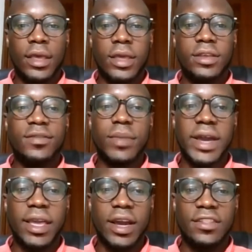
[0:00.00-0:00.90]
It is
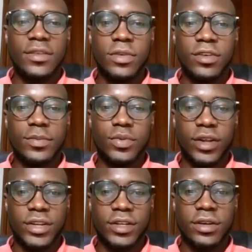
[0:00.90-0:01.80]
my utmost
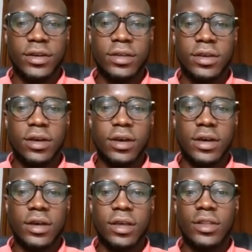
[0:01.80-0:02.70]
pleasure
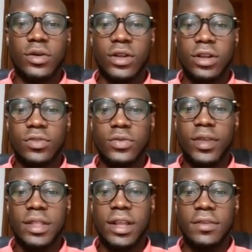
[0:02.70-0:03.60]
and honor to
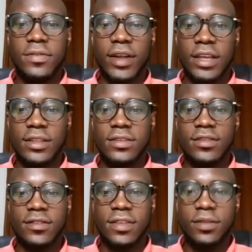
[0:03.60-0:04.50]
be delivering
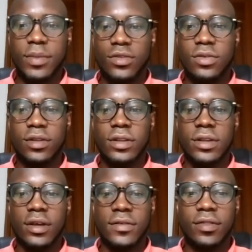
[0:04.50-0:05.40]
this statement
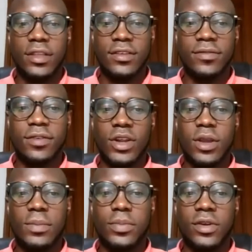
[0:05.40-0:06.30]
on this
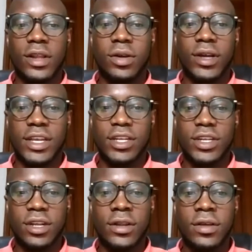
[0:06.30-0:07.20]
very important
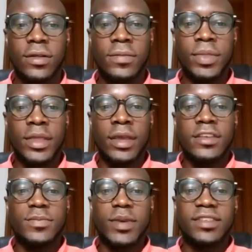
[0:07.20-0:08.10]
occasion,
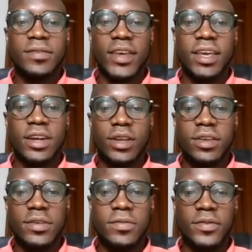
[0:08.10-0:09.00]

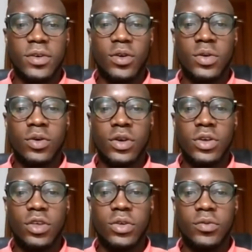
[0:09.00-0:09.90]
specifically for
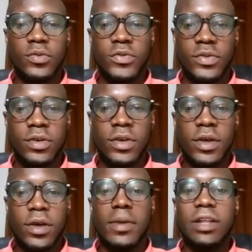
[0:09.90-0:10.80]
youth,
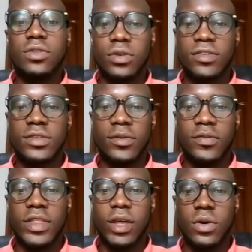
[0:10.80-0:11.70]
but also
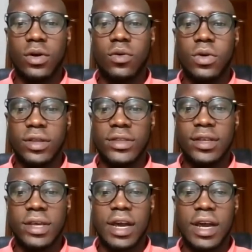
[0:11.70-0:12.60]
for the whole world
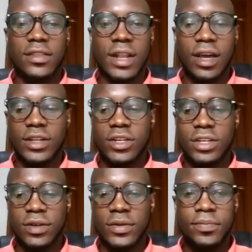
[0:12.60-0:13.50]
at
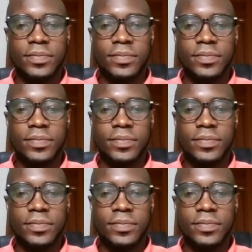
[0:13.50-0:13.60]
large.